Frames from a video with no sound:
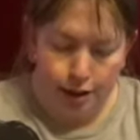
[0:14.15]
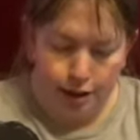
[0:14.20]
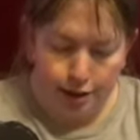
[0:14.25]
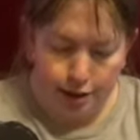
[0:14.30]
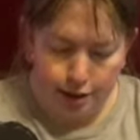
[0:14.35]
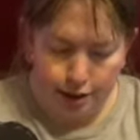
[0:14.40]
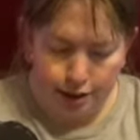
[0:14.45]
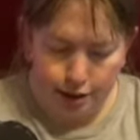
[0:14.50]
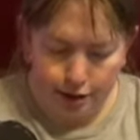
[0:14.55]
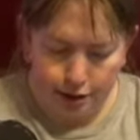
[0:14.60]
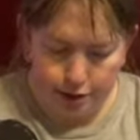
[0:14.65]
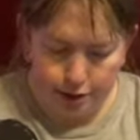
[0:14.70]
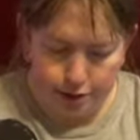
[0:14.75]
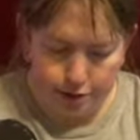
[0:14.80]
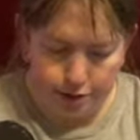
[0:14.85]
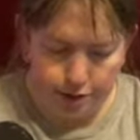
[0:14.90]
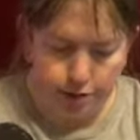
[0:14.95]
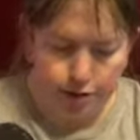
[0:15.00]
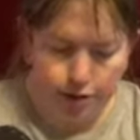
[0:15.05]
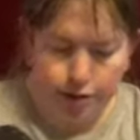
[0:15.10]
So,
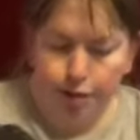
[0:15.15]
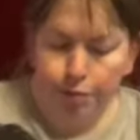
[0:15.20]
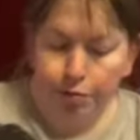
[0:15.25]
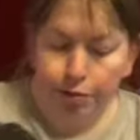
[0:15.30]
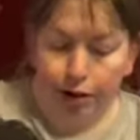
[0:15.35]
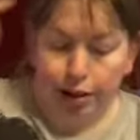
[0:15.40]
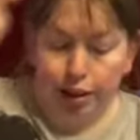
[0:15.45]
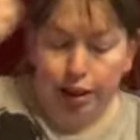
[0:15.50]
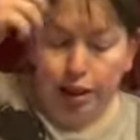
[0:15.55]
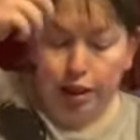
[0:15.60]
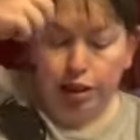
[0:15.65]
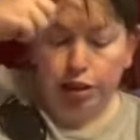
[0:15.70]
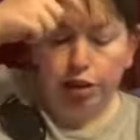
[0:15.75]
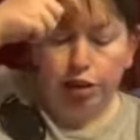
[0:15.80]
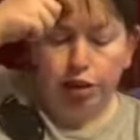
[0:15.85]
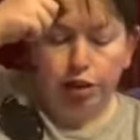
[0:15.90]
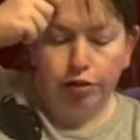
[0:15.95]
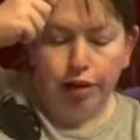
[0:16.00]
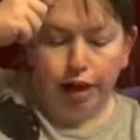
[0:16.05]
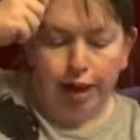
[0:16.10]
number one is, do
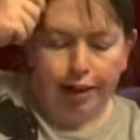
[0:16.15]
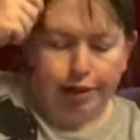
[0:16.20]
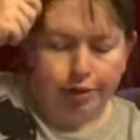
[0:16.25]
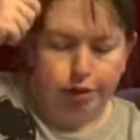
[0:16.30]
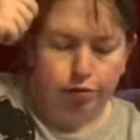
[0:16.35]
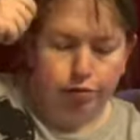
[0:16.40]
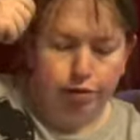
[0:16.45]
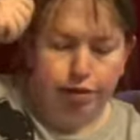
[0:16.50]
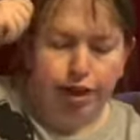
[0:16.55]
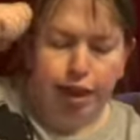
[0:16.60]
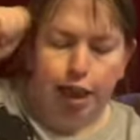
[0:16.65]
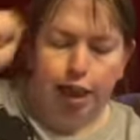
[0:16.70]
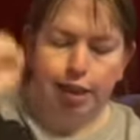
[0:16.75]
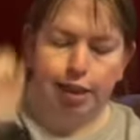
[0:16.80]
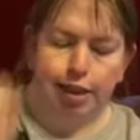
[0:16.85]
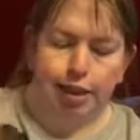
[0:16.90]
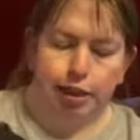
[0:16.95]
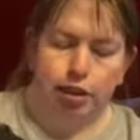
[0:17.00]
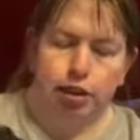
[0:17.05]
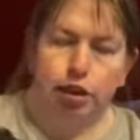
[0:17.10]
you haggle with kids
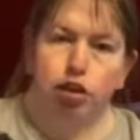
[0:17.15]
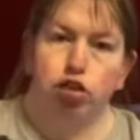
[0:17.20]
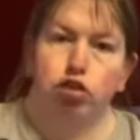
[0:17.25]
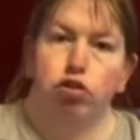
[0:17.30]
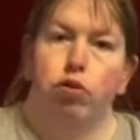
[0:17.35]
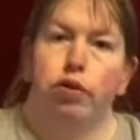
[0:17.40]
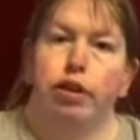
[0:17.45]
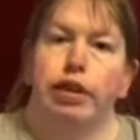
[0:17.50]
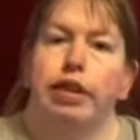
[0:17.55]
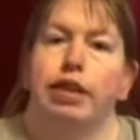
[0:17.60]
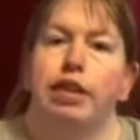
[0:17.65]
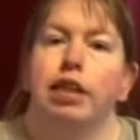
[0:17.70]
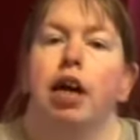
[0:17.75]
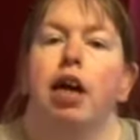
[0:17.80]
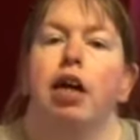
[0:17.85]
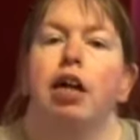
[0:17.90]
selling the toys?